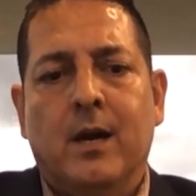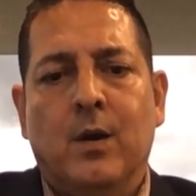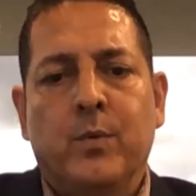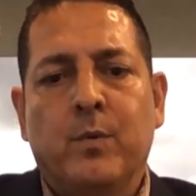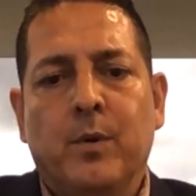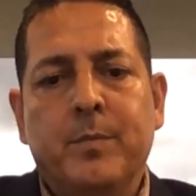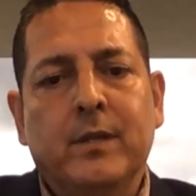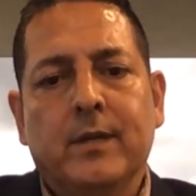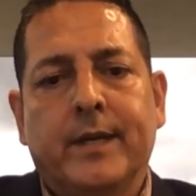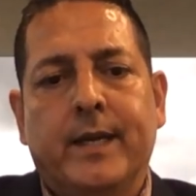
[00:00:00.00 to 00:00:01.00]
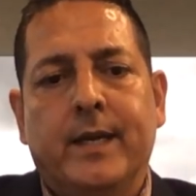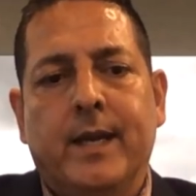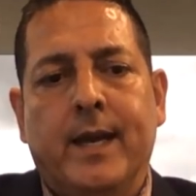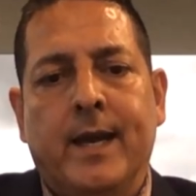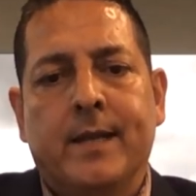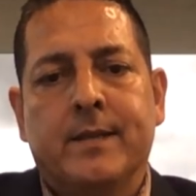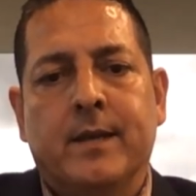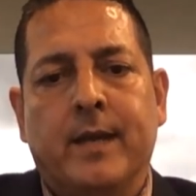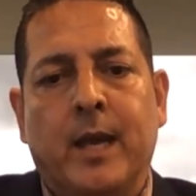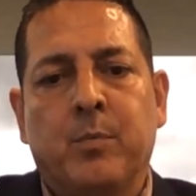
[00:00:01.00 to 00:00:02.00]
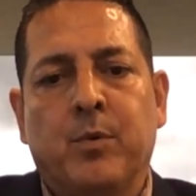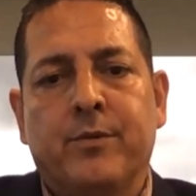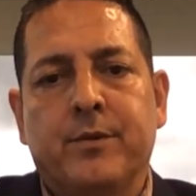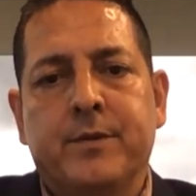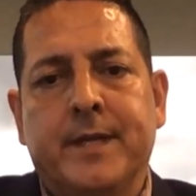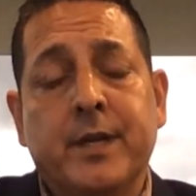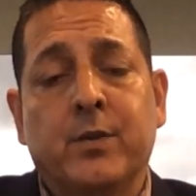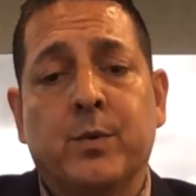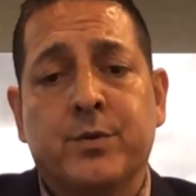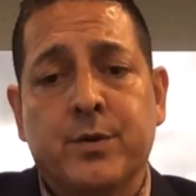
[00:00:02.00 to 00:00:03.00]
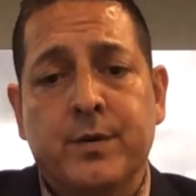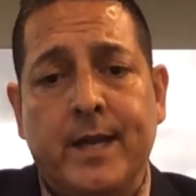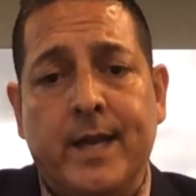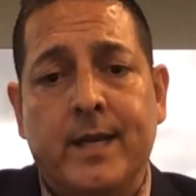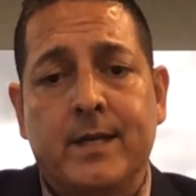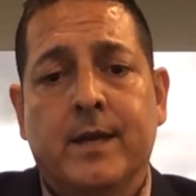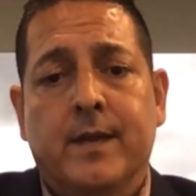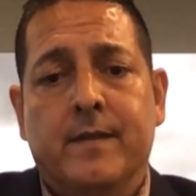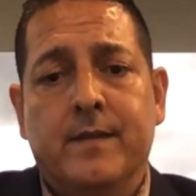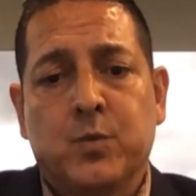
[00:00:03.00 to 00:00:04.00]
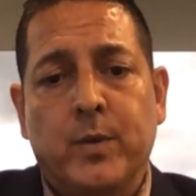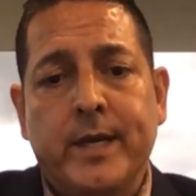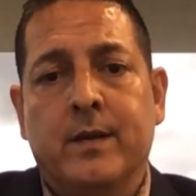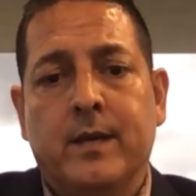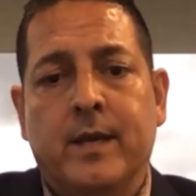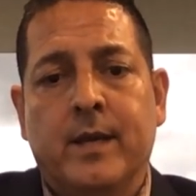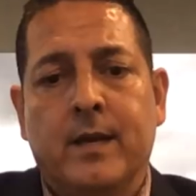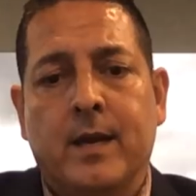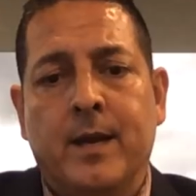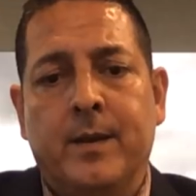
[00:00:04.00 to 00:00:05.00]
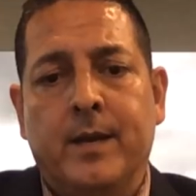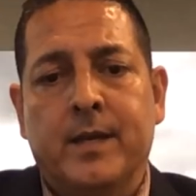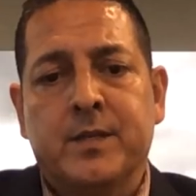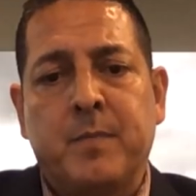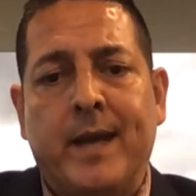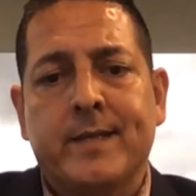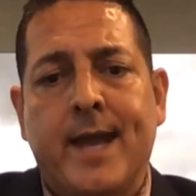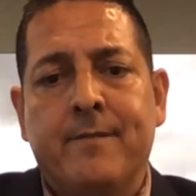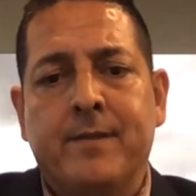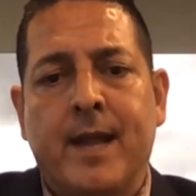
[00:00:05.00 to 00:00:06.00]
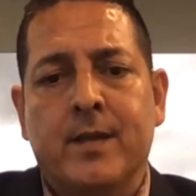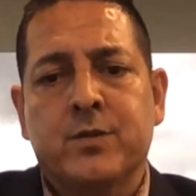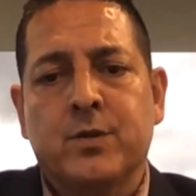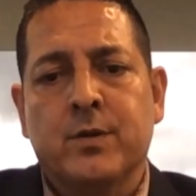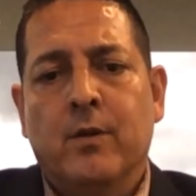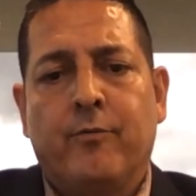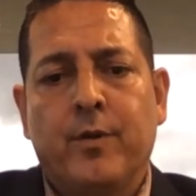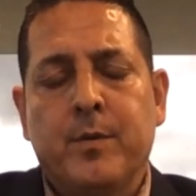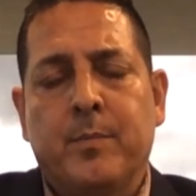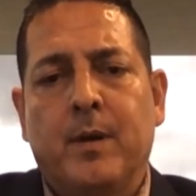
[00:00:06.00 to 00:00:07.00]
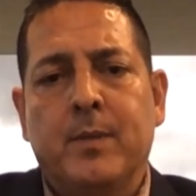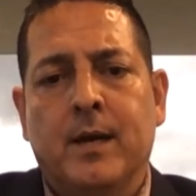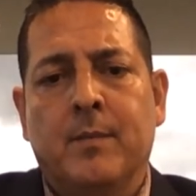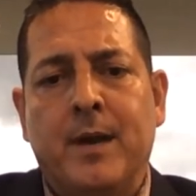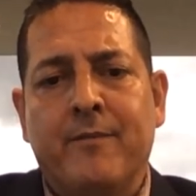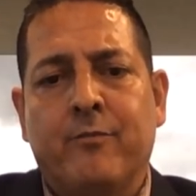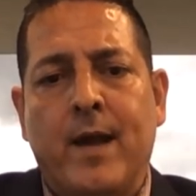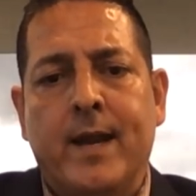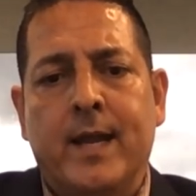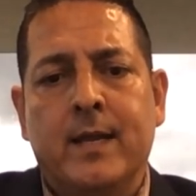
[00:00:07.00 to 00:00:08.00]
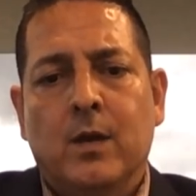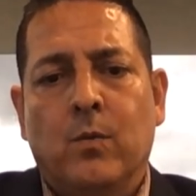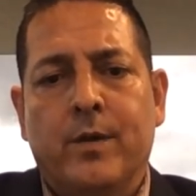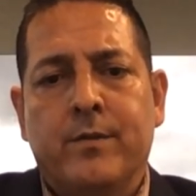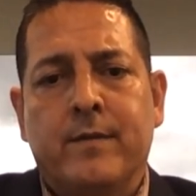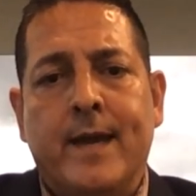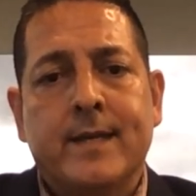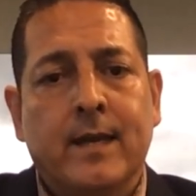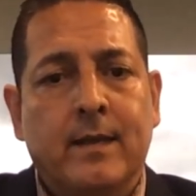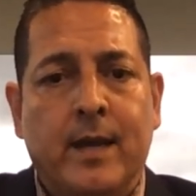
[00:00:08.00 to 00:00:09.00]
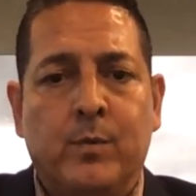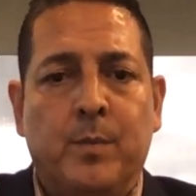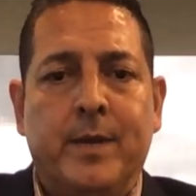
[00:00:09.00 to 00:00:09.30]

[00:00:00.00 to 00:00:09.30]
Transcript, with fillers: We will be looking at the April thirteenth return date this week, and I expect to have an answer for the public by Friday, whether that deadline will be